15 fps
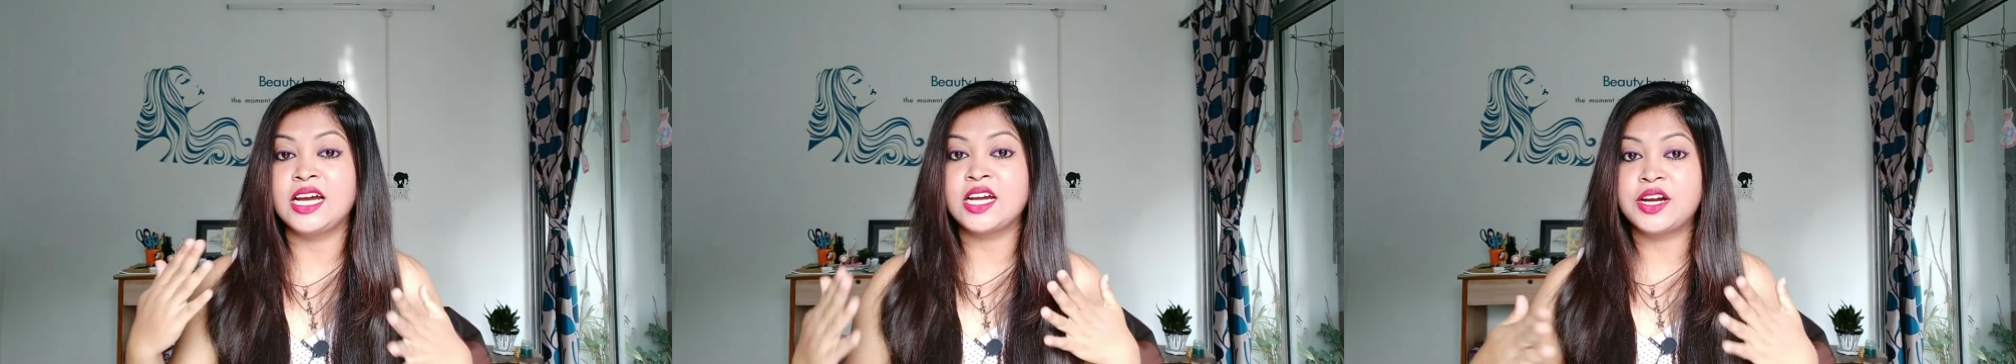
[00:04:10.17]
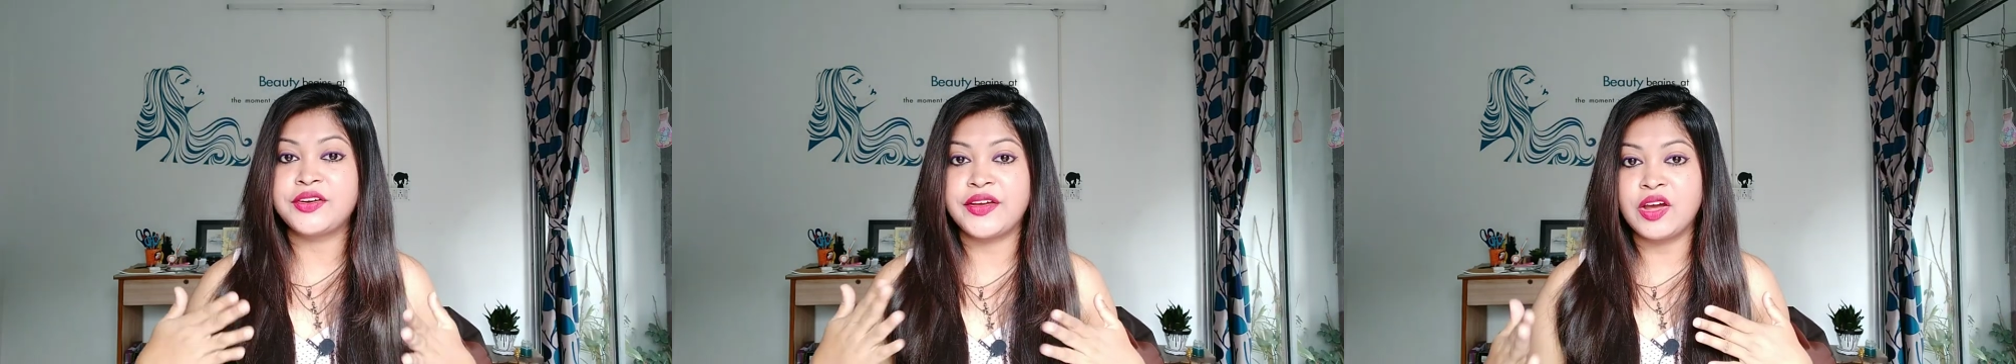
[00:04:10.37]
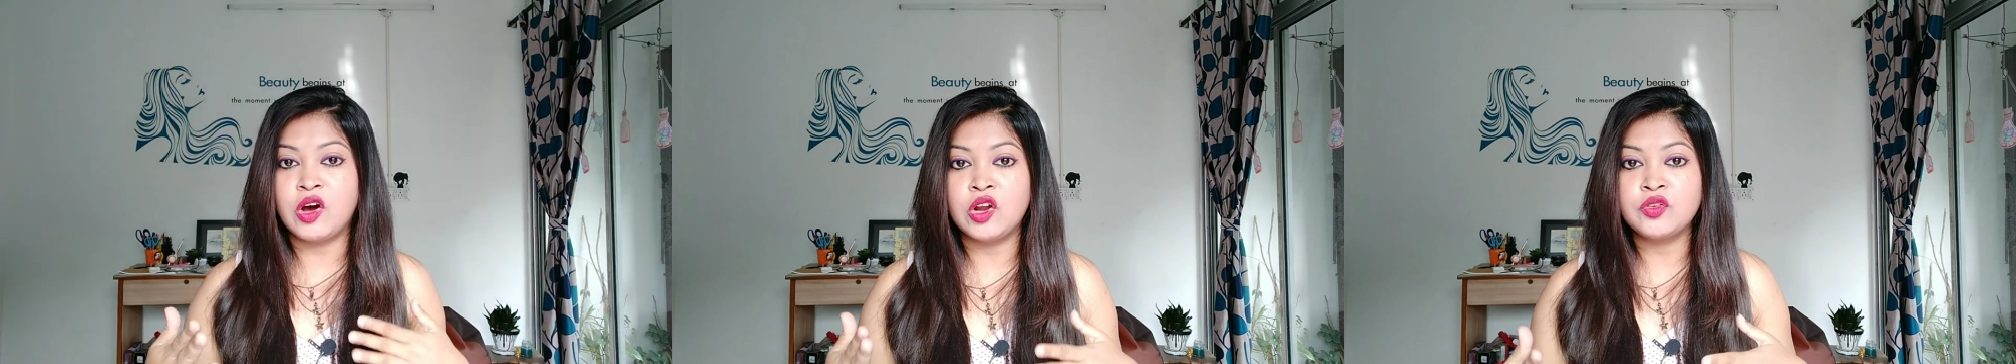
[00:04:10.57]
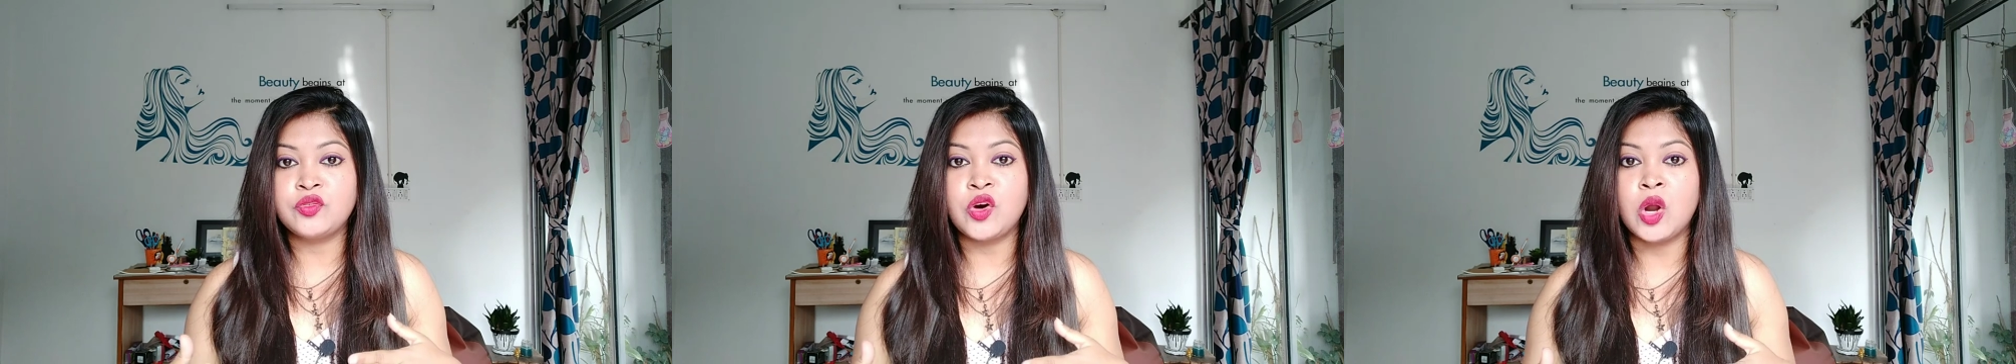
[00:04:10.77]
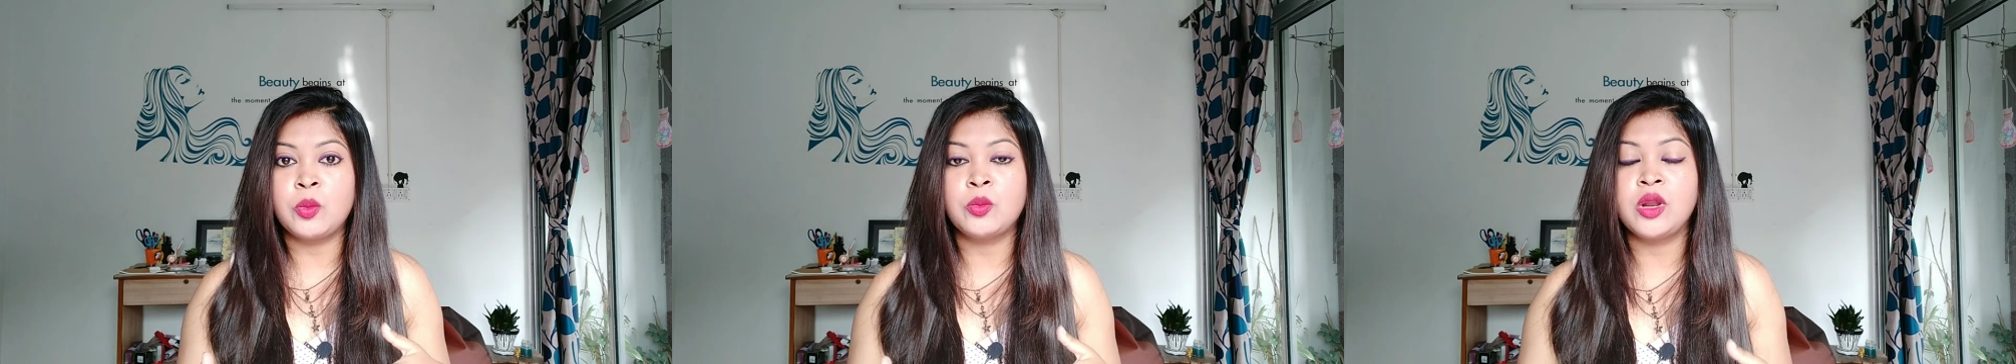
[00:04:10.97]
a crayon
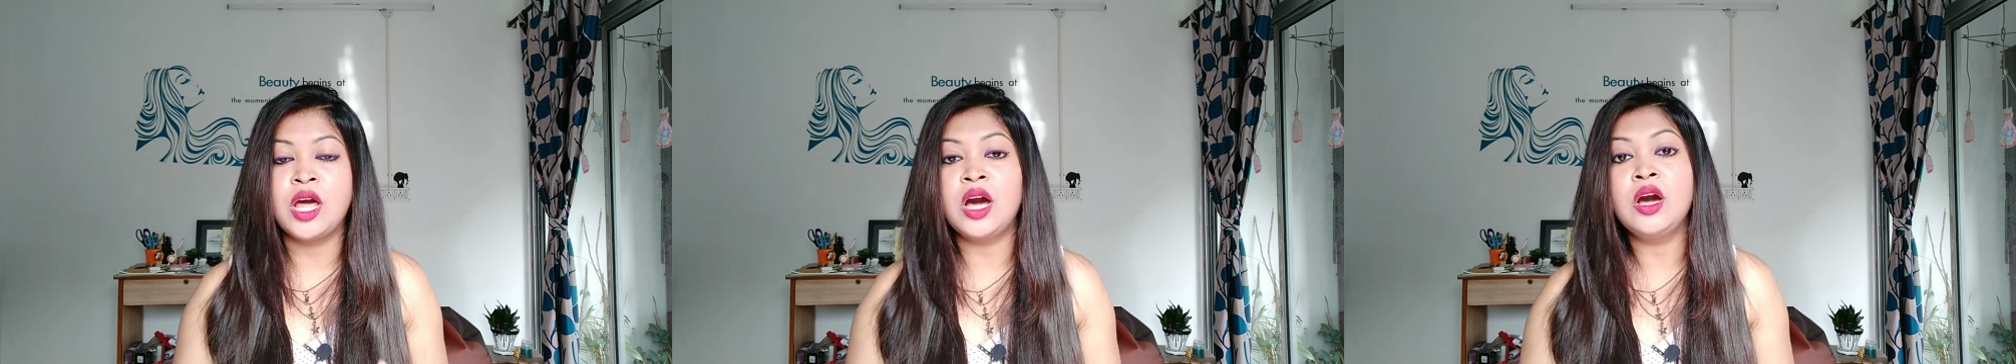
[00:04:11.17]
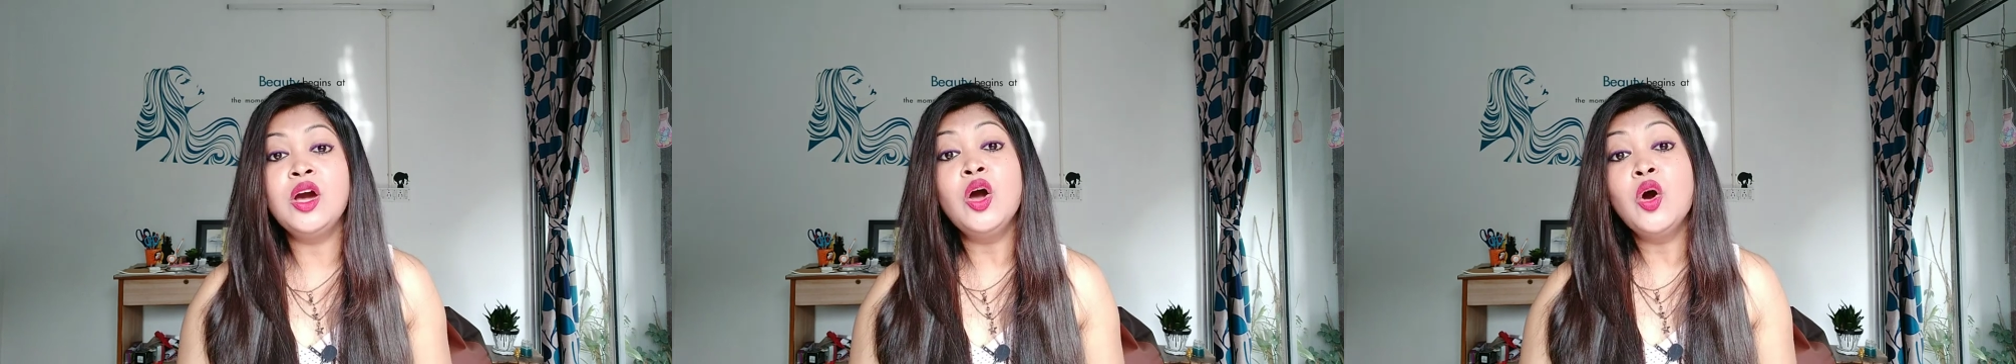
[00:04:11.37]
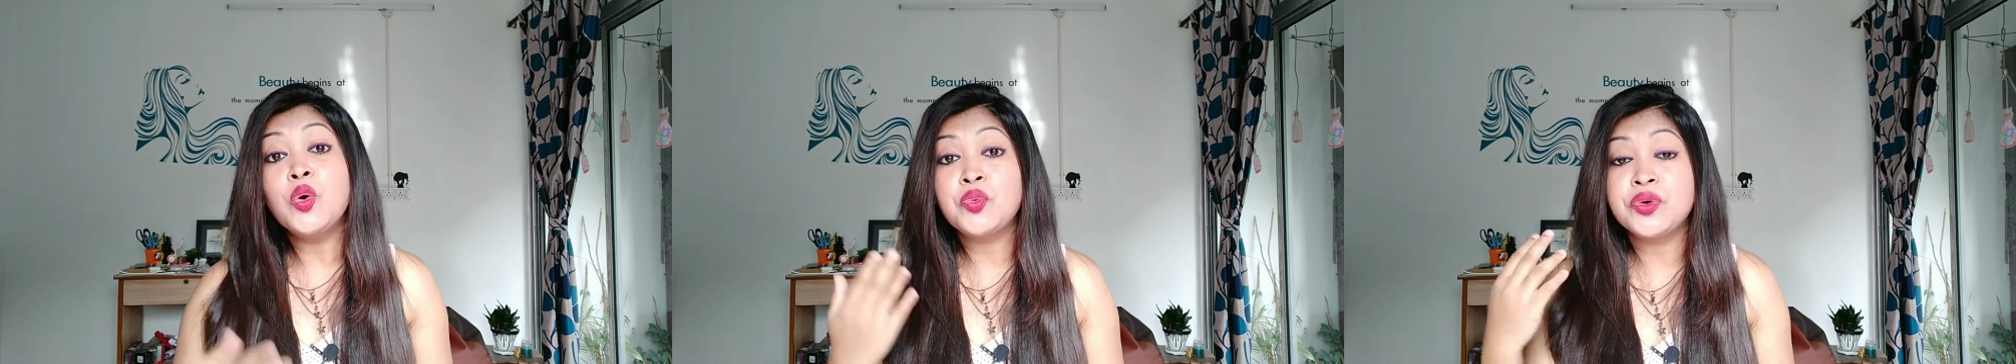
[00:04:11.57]
formula.